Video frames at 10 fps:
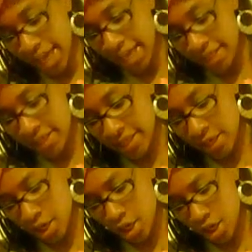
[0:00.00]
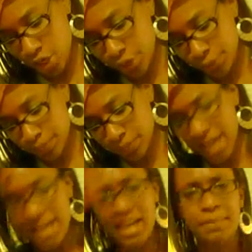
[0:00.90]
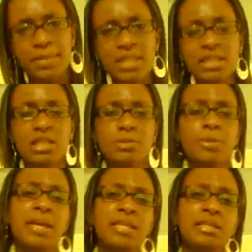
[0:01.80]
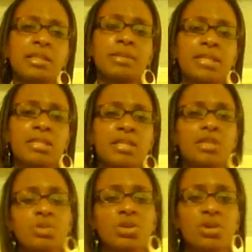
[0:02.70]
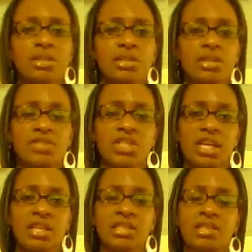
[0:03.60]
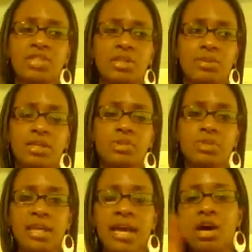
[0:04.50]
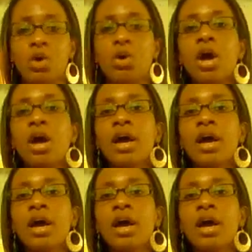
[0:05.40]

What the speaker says: And then I kind of missed this, but basically Benzino was talking to Stevie J, and Stevie J basically was saying how